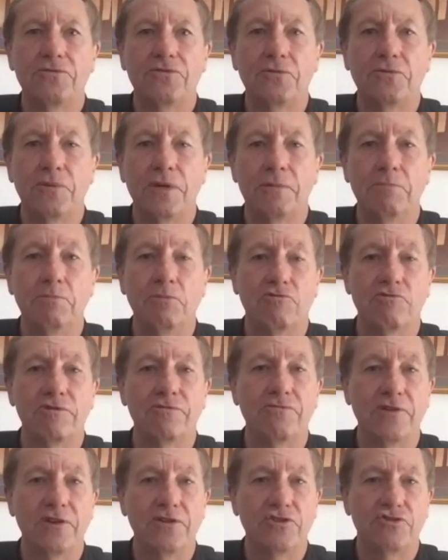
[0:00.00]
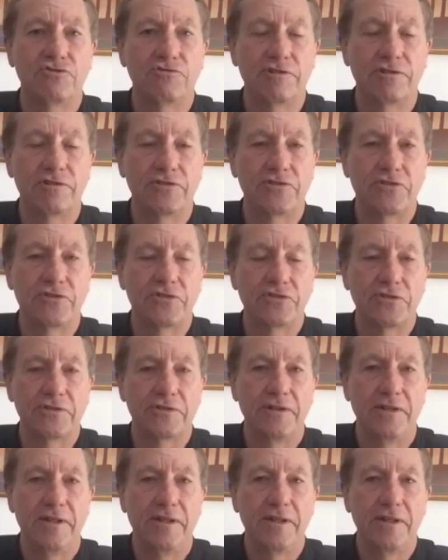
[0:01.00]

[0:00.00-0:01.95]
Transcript: to be more adventurous,